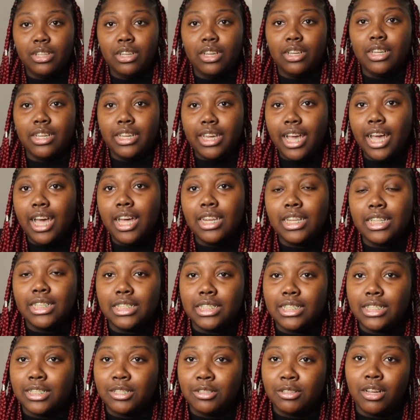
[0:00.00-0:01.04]
yeah,
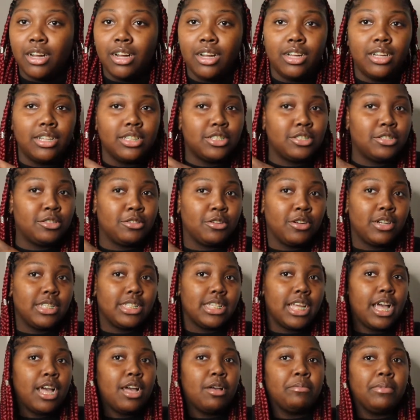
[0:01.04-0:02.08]
this story
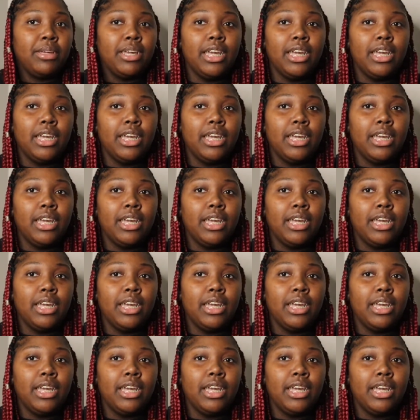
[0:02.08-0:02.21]
time